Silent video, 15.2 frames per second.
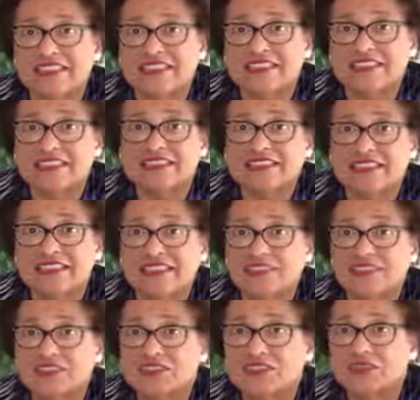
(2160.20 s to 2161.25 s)
as
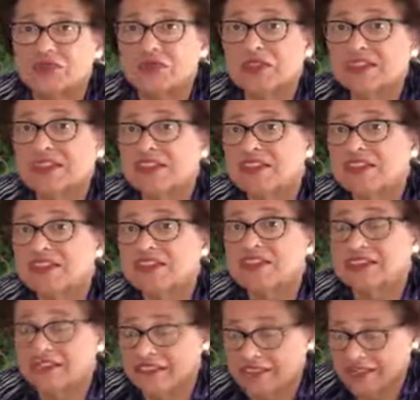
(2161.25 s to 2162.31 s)
intelligent as we are.
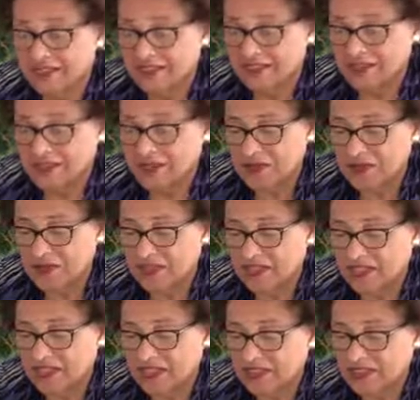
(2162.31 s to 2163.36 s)

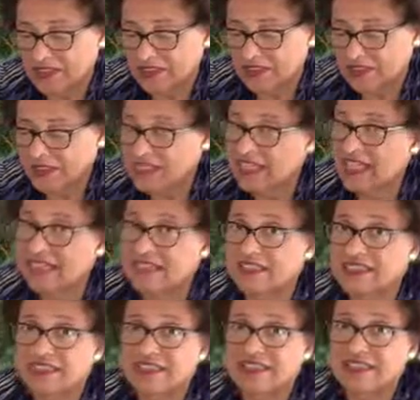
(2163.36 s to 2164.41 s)
But I want to
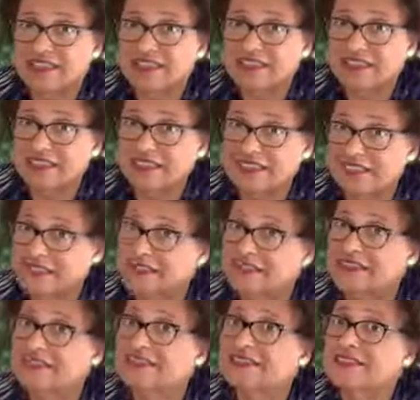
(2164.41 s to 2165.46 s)
say, I
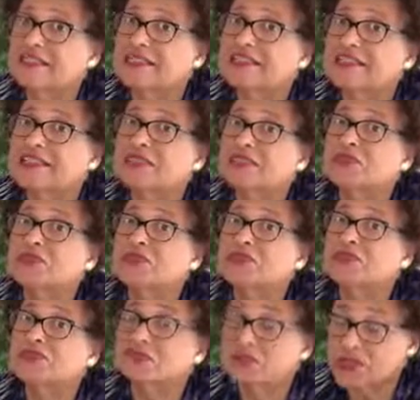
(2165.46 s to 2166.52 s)
think quite a
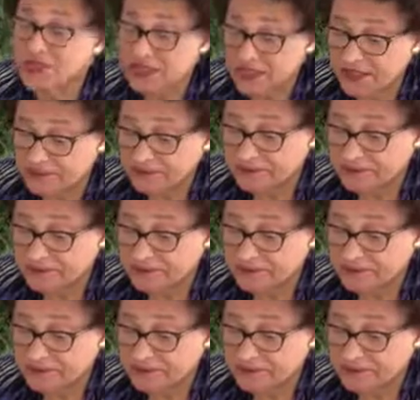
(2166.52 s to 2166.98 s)
number of them are.